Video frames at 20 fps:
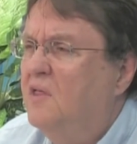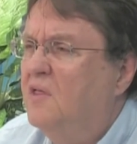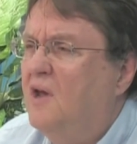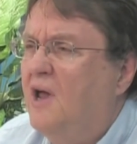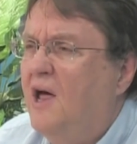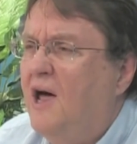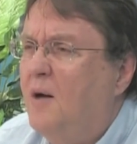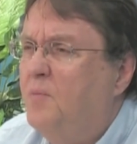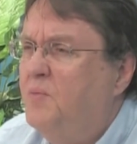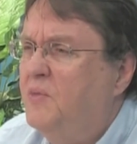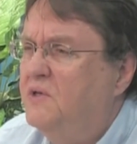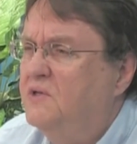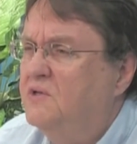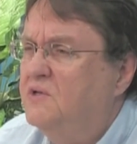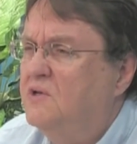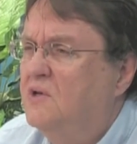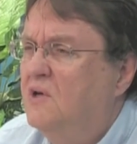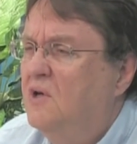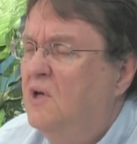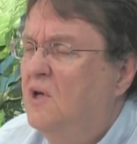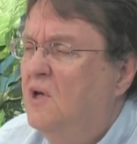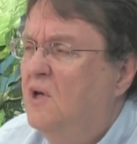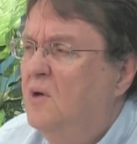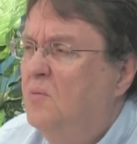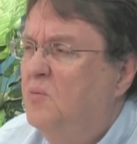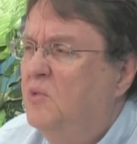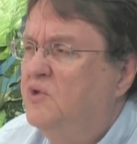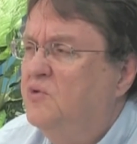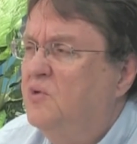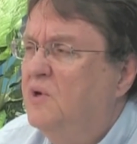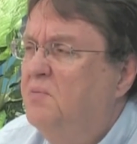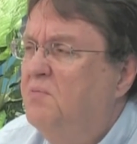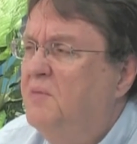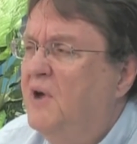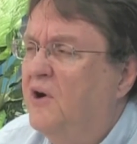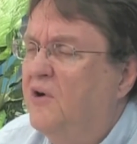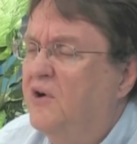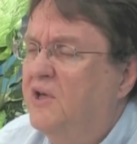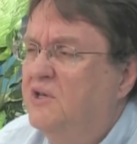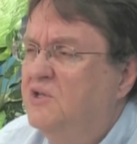that happens between
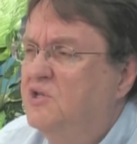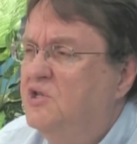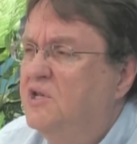Mary and